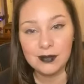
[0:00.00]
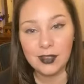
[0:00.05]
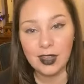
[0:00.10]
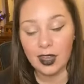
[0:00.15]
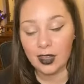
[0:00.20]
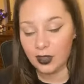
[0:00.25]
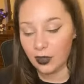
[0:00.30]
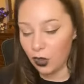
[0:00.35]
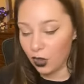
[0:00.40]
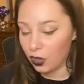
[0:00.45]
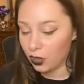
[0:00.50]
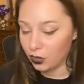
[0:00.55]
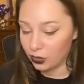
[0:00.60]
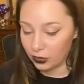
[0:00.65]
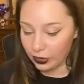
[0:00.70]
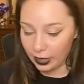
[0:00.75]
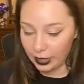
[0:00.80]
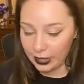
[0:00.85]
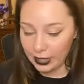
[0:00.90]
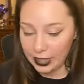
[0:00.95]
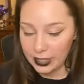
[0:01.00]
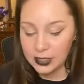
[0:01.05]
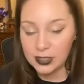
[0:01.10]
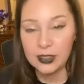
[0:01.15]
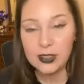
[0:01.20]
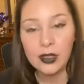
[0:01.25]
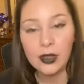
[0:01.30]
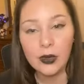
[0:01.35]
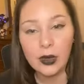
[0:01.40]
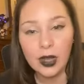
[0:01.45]
I guess
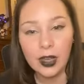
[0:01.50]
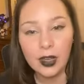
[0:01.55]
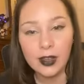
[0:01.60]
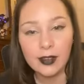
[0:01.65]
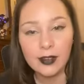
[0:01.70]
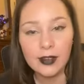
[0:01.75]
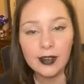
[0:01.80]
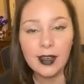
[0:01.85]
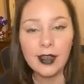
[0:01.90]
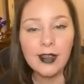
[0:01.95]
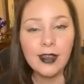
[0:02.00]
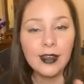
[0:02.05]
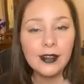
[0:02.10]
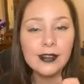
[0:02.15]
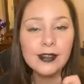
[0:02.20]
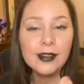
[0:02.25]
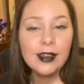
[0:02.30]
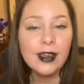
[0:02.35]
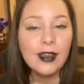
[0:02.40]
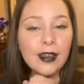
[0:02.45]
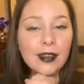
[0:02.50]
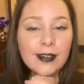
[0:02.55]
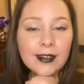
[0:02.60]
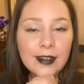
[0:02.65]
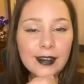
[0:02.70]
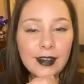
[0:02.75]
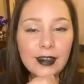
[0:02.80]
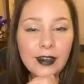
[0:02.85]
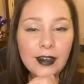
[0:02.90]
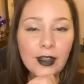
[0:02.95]
I
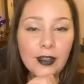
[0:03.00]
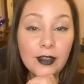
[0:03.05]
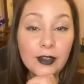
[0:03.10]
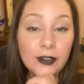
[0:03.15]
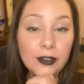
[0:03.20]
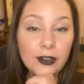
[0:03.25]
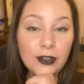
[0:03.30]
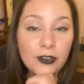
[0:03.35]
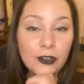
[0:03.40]
got another